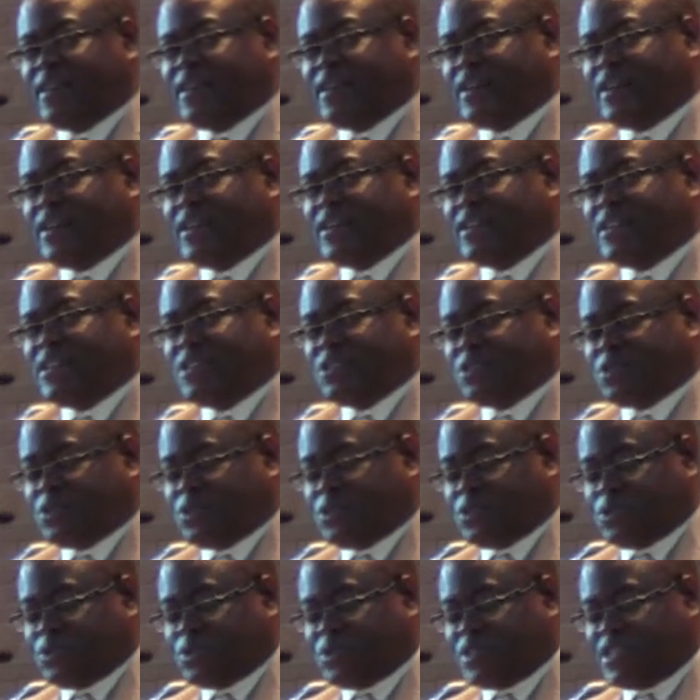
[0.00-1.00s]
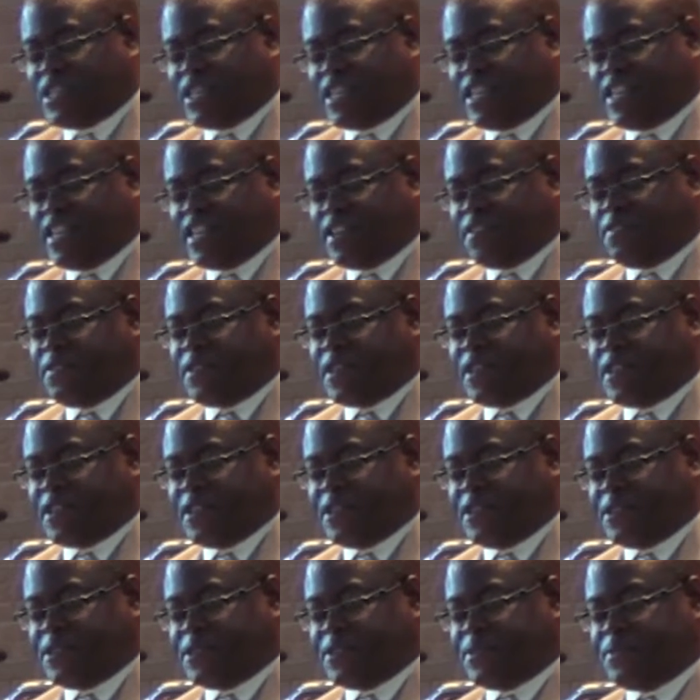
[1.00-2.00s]
And it is also
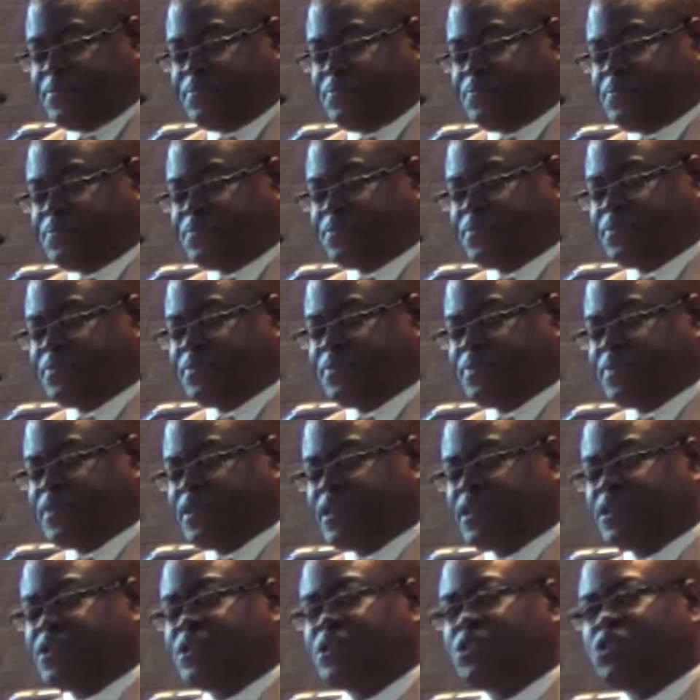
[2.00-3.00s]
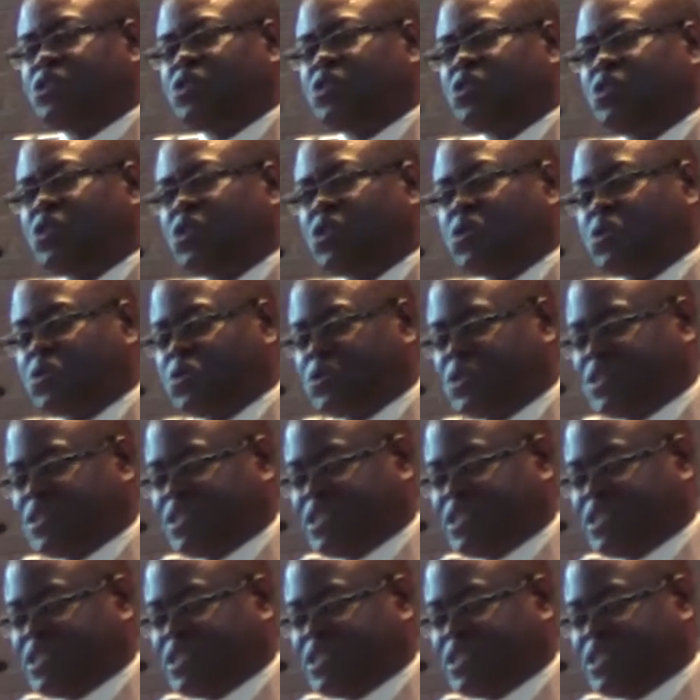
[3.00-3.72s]
significant to note